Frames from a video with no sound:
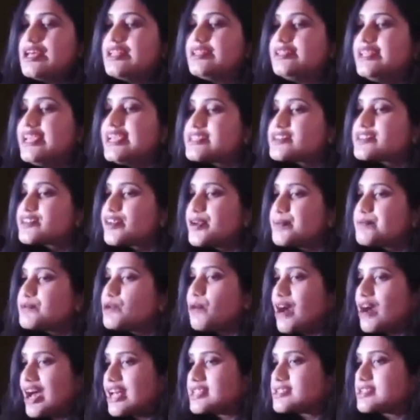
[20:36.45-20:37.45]
These
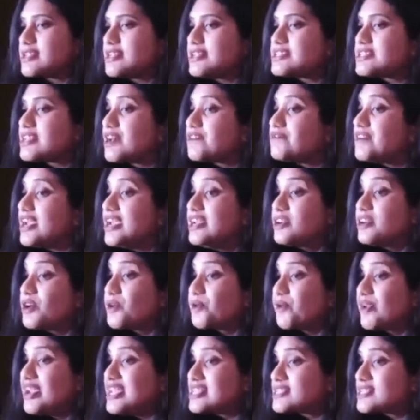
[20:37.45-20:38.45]
crypto assets have
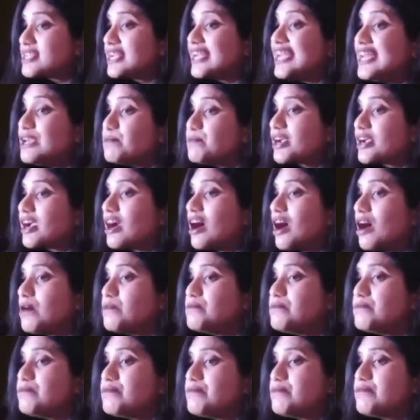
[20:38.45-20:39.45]
increasingly
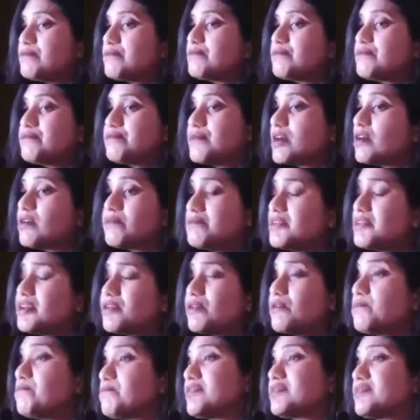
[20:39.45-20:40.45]
become, a
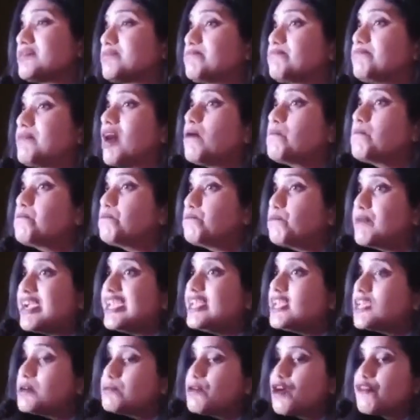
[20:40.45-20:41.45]

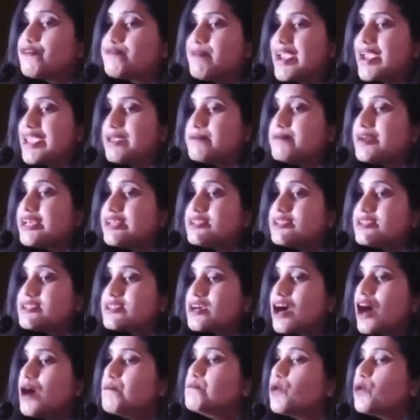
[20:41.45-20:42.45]
medium of payment,
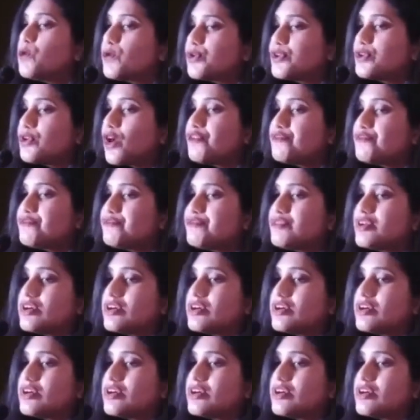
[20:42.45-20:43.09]
a mode of